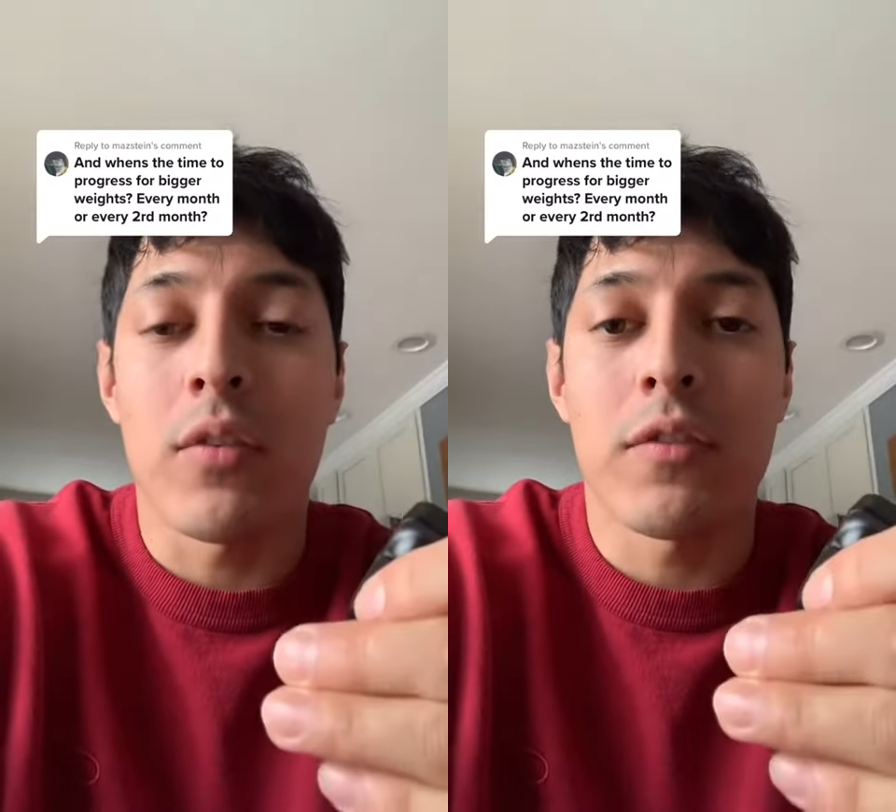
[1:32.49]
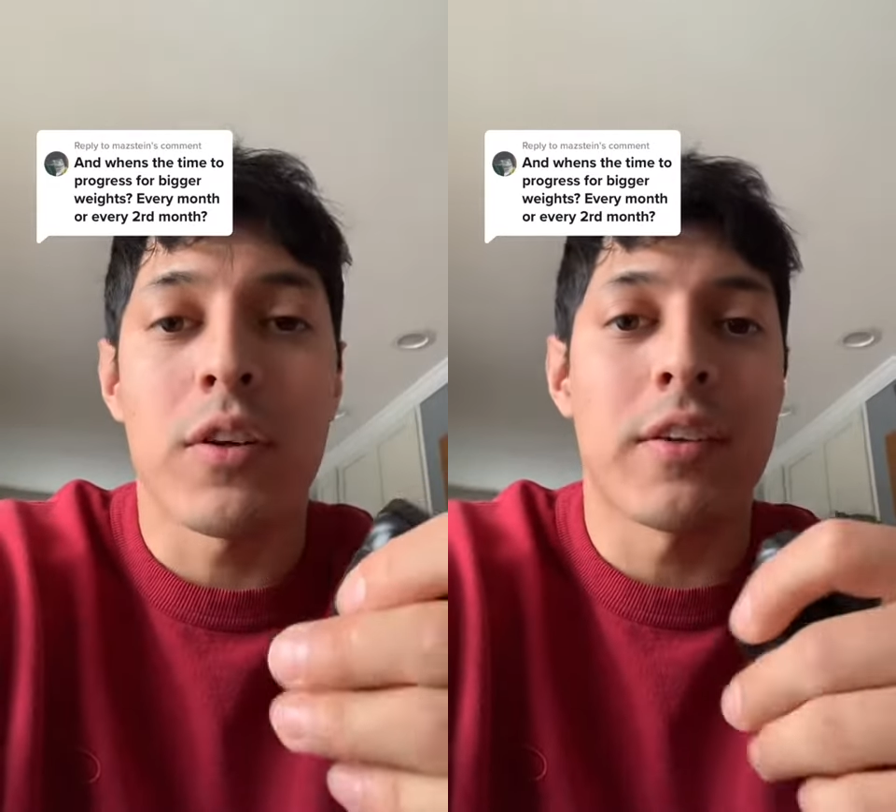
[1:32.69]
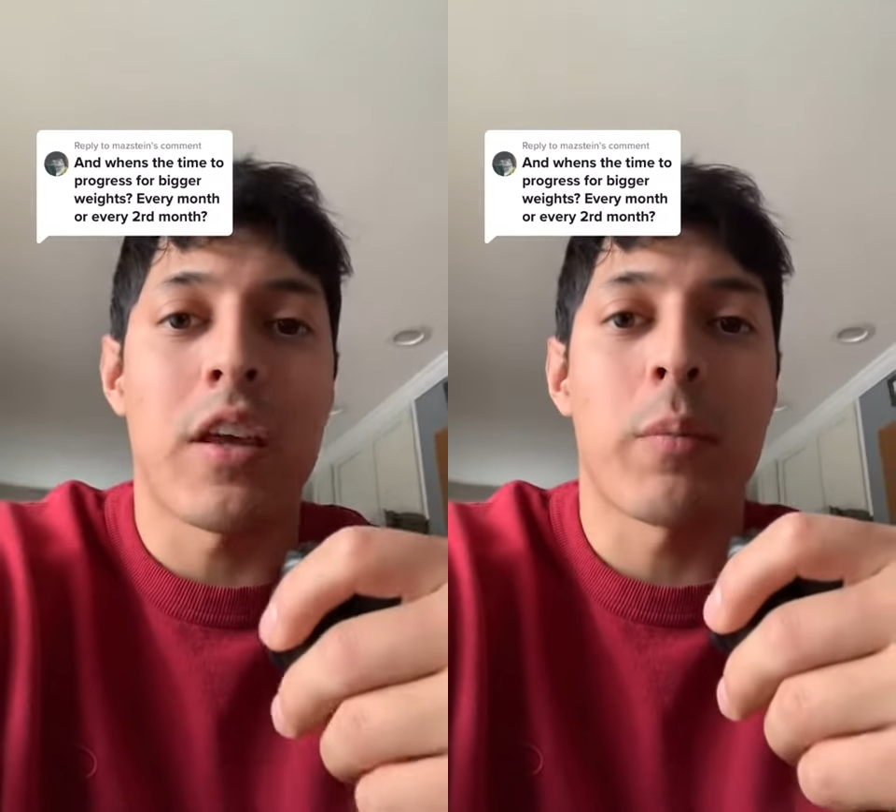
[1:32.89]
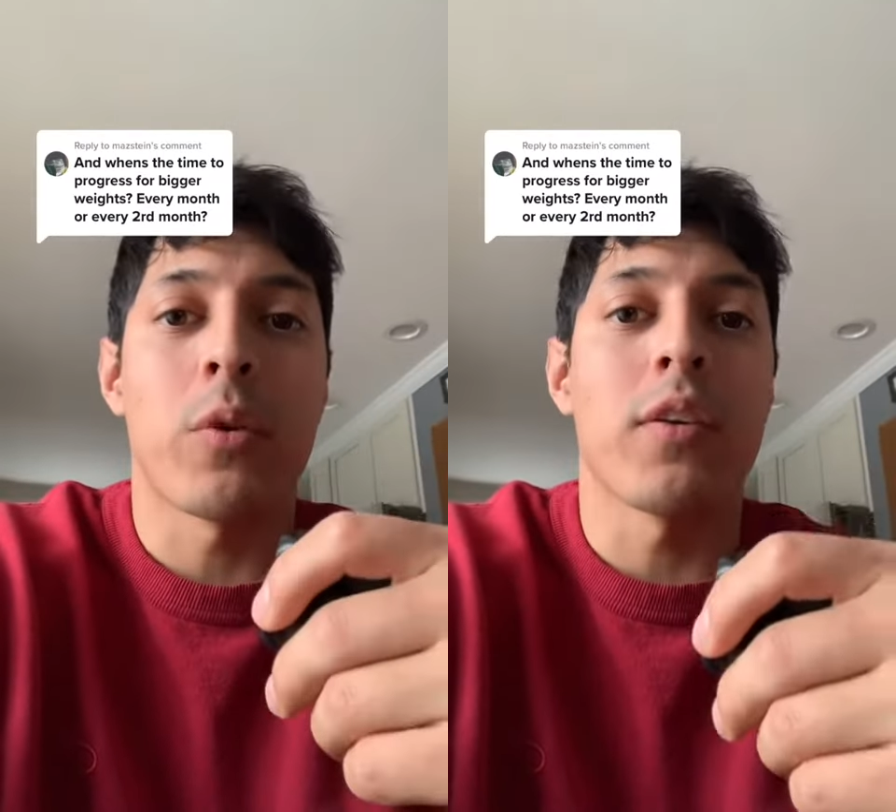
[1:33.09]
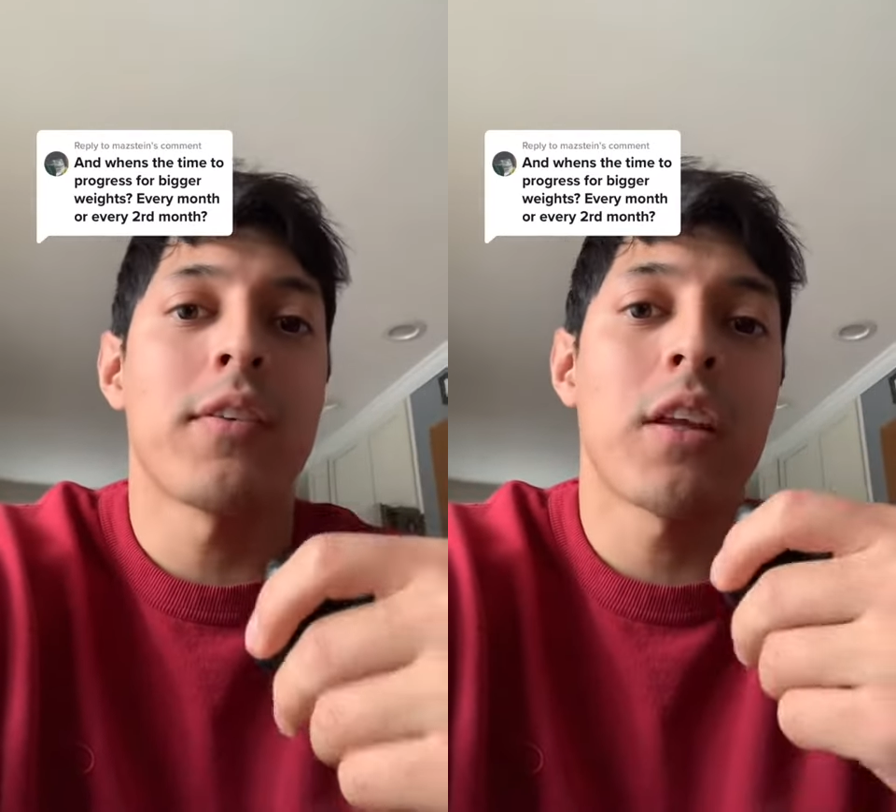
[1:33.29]
For example,
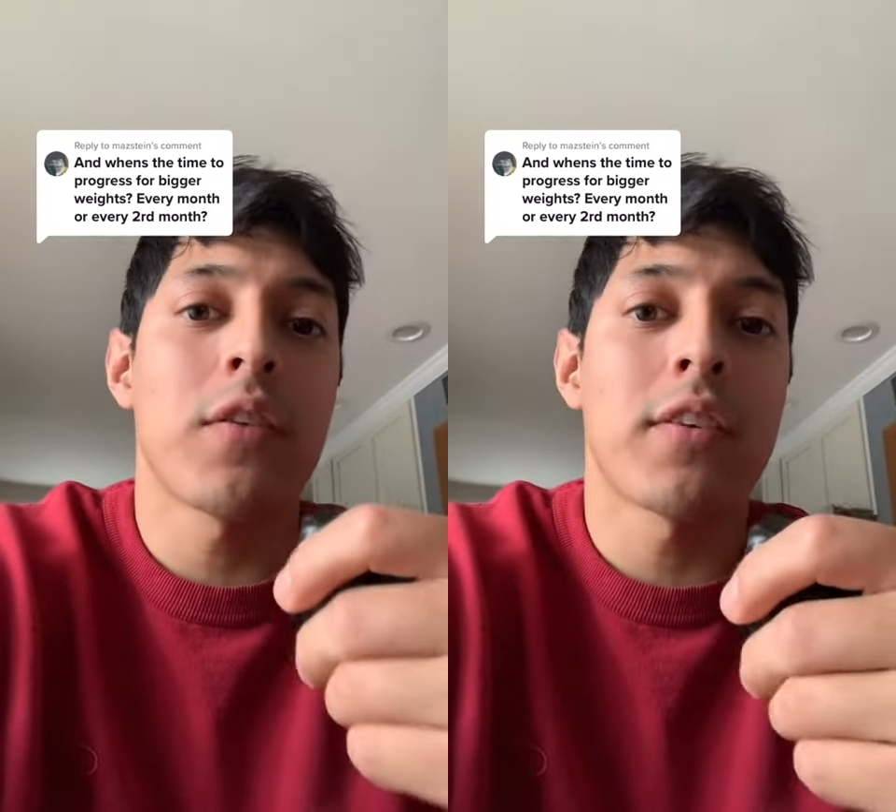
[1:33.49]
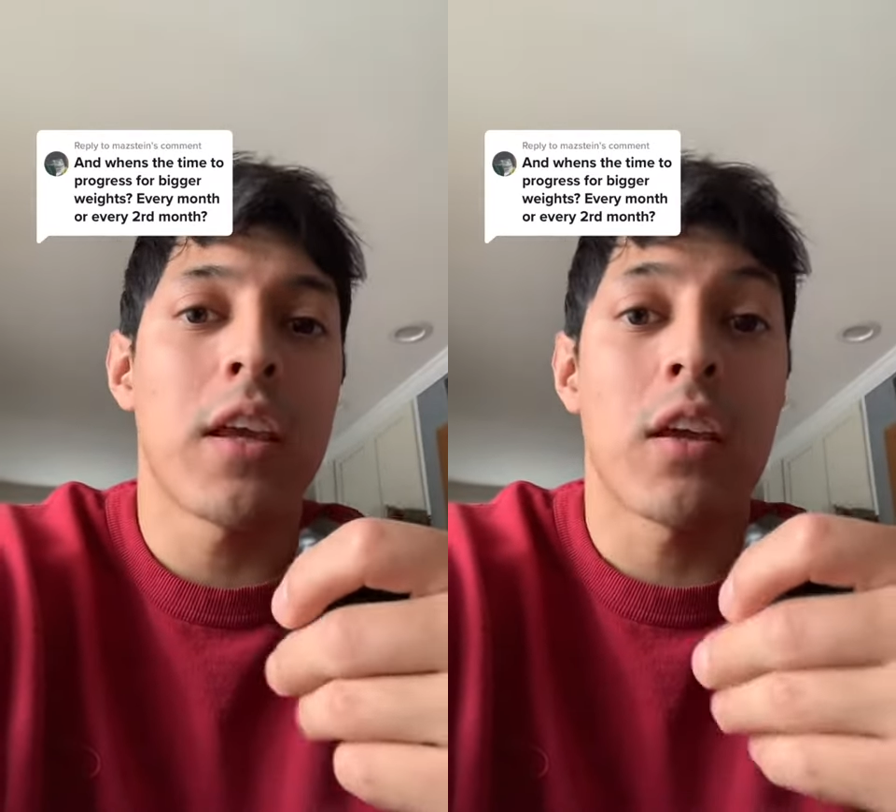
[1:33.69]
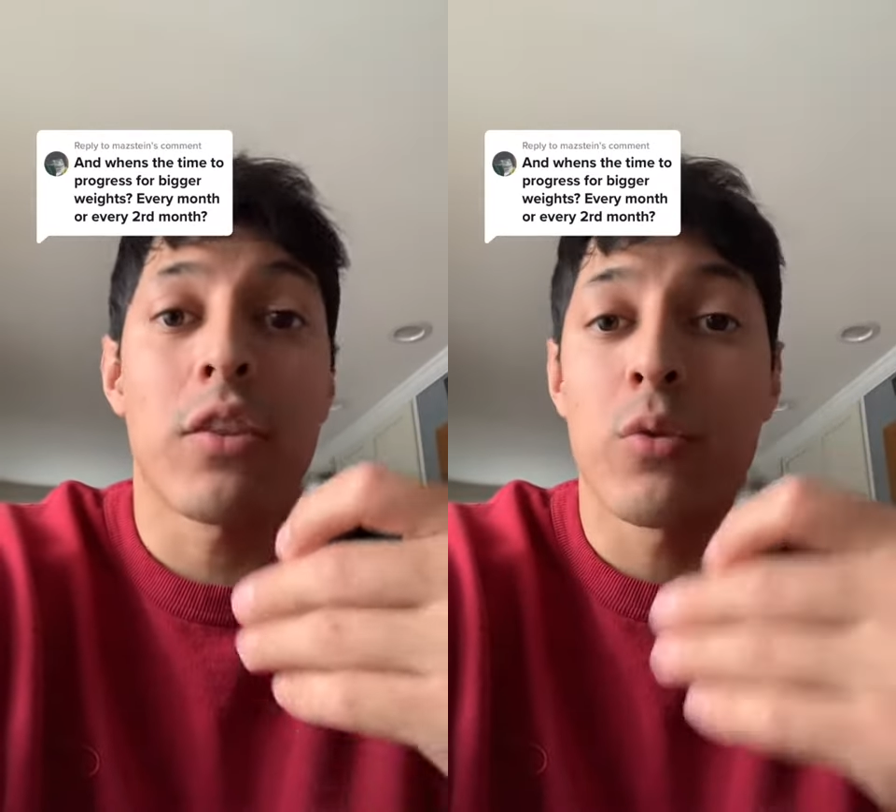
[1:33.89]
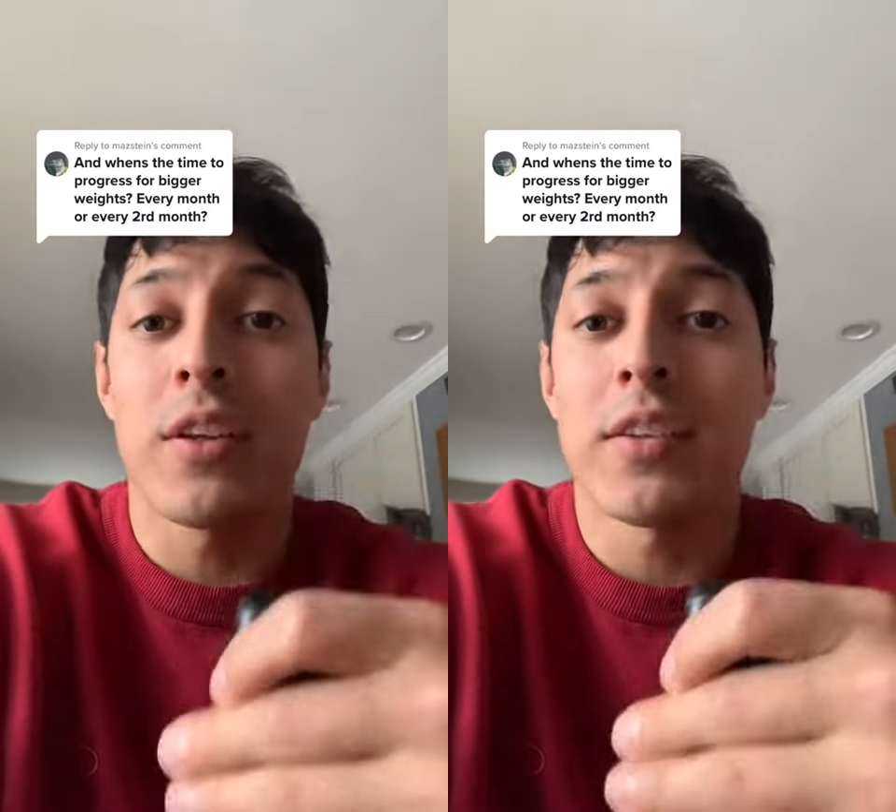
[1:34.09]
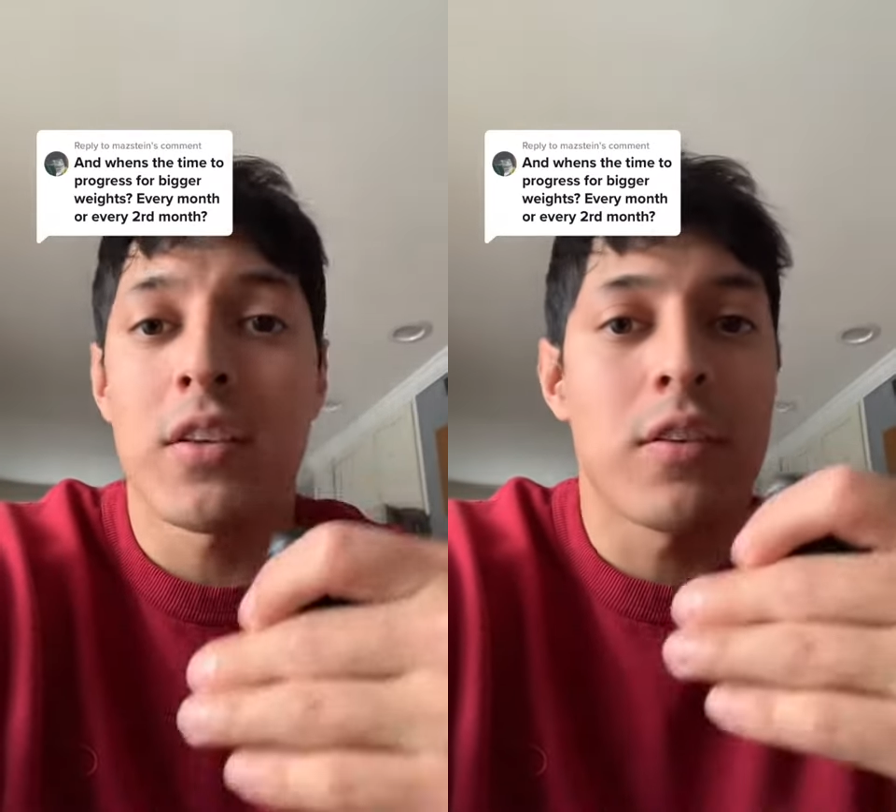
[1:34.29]
instead of saying 3
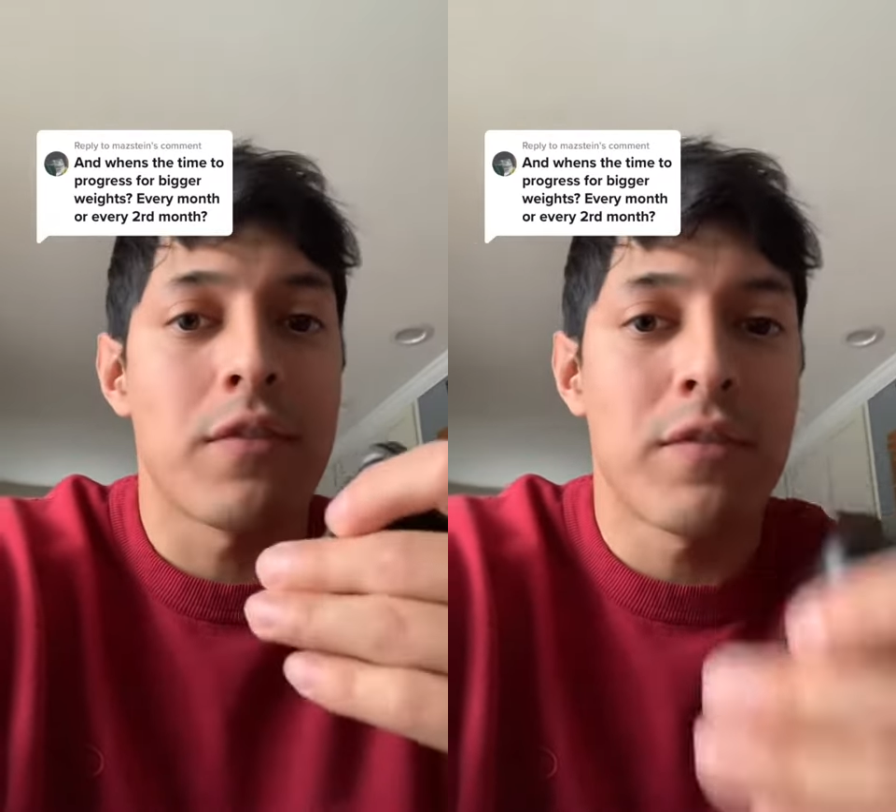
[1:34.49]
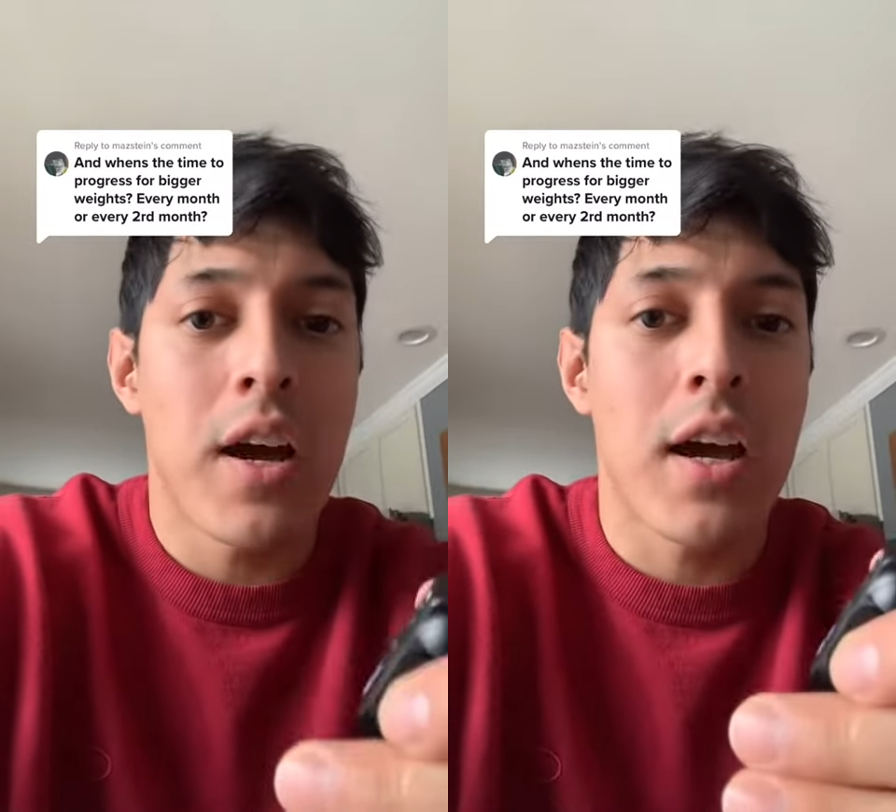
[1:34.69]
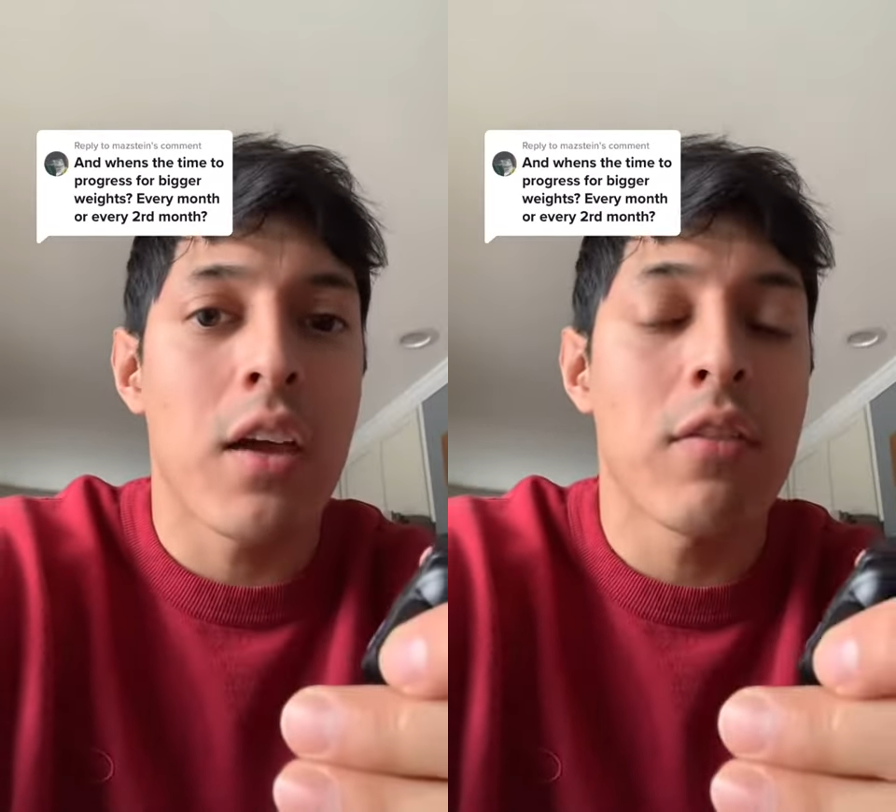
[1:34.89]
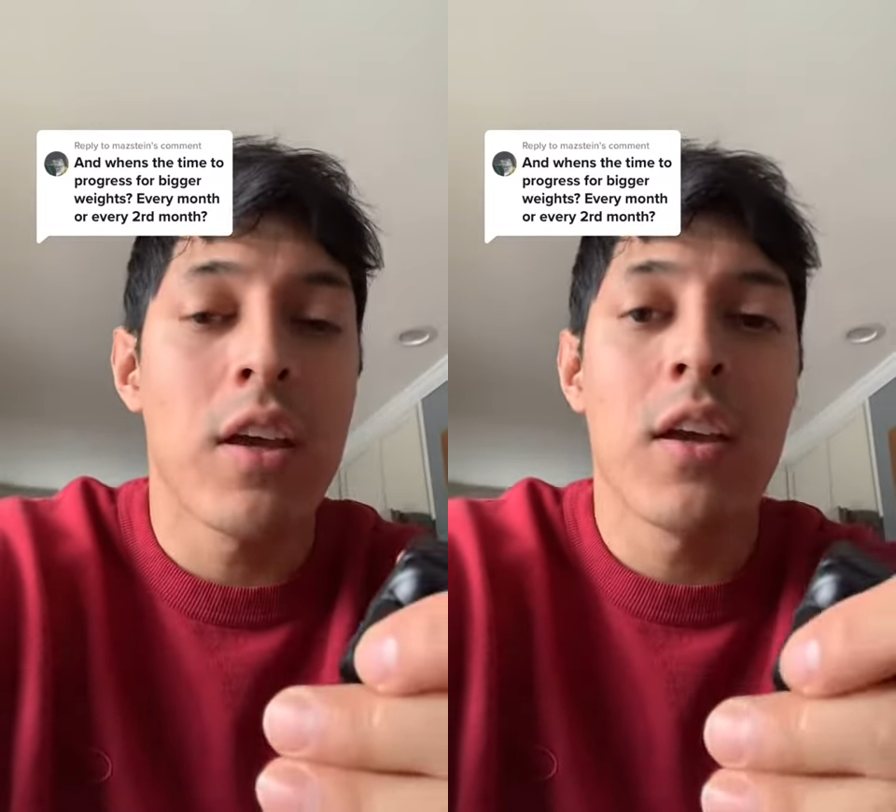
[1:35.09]
sets of 5,